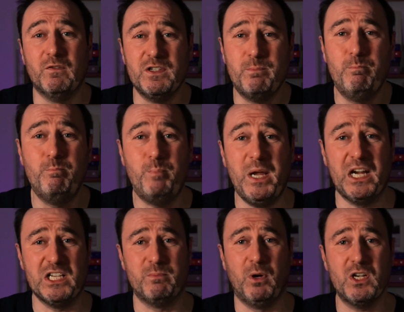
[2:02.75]
as big
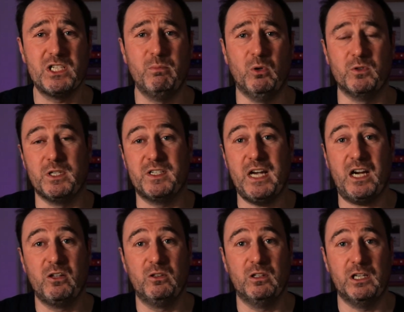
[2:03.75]
as possible to
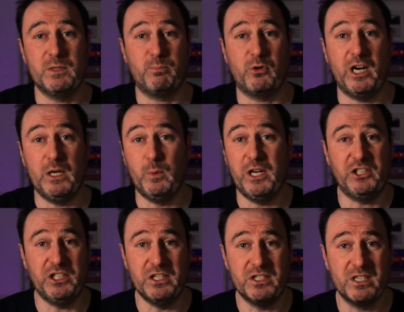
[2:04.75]
tackle its prey, which
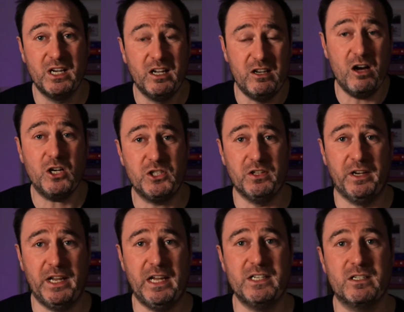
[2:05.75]
is larger than
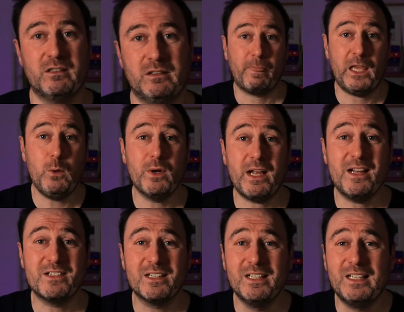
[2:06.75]
it. He would
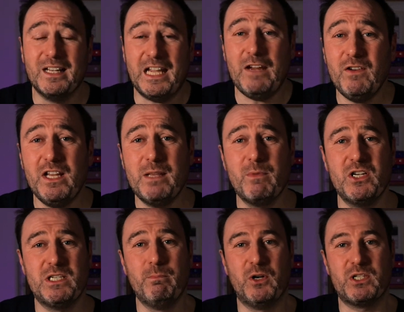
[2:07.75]
add, even in the
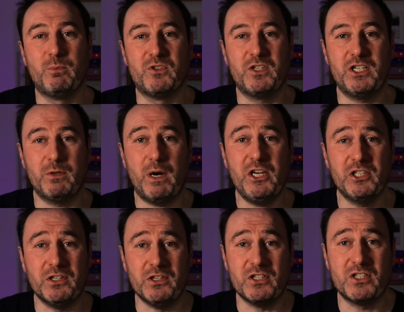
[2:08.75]
most impossible
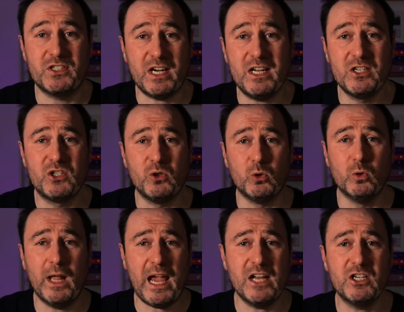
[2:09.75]
situations, stand tall,
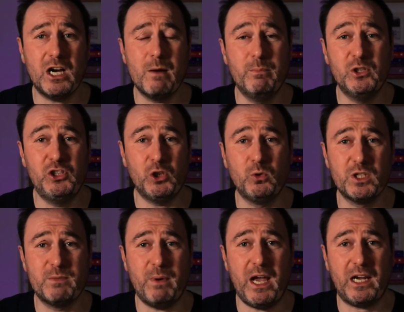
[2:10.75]
head up, shoulders
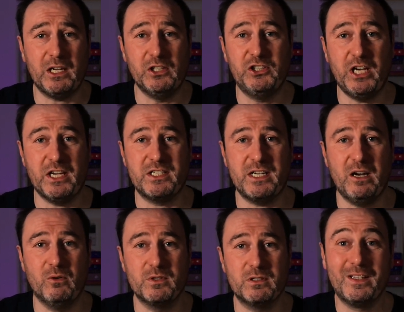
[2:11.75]
back, and chest
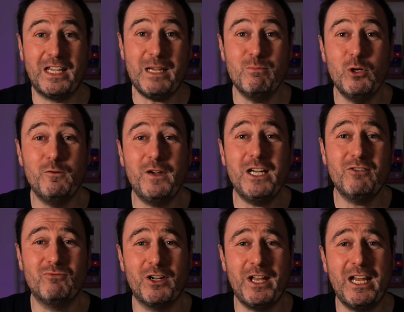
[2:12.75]
out. Keep moving,
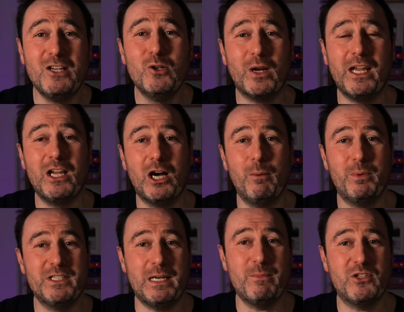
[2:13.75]
running, looking up,
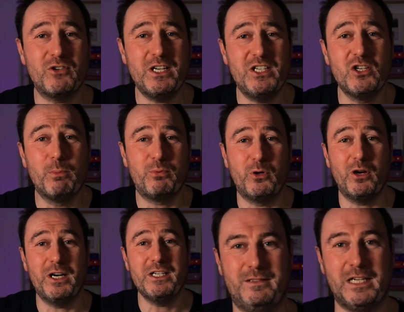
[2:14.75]
demonstrating your
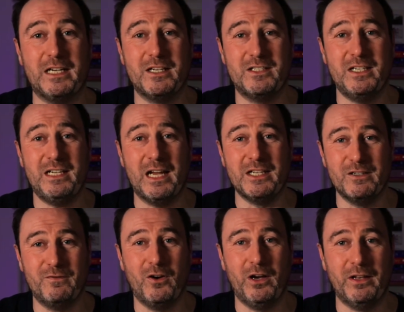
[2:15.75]
pride, dignity, and
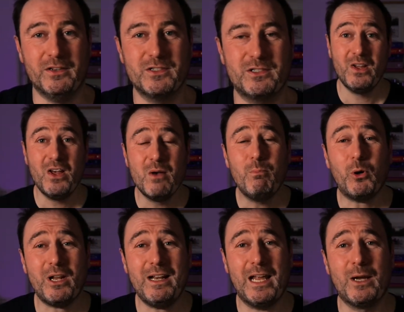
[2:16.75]
defiance.
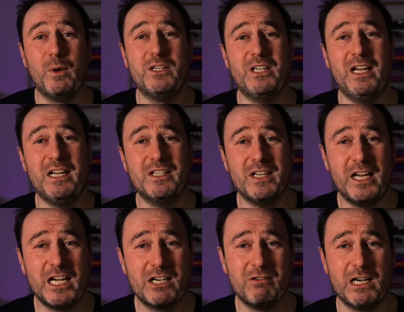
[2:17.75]
Body language is
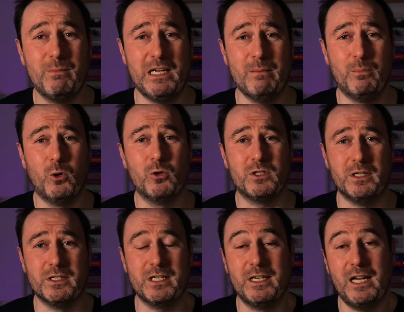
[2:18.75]
incredibly
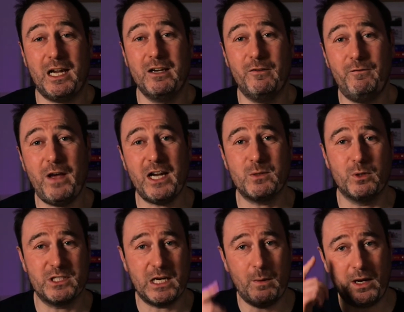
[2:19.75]
important, and it can affect
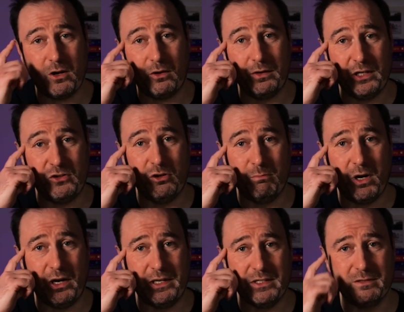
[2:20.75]
what's going on in your
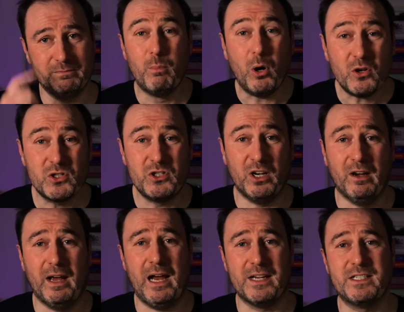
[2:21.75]
mind.
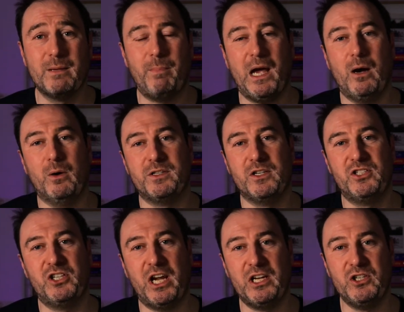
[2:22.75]
Posture has the power to
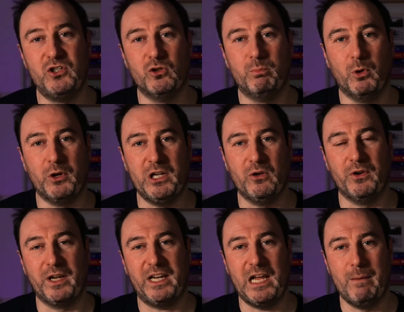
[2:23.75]
change your body
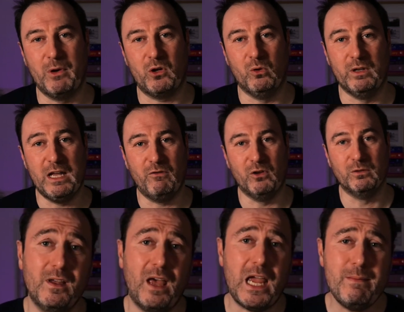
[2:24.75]
on a chemical level.
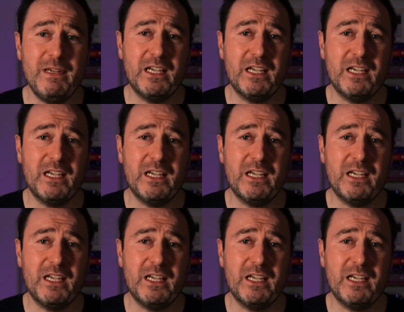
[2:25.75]
Amy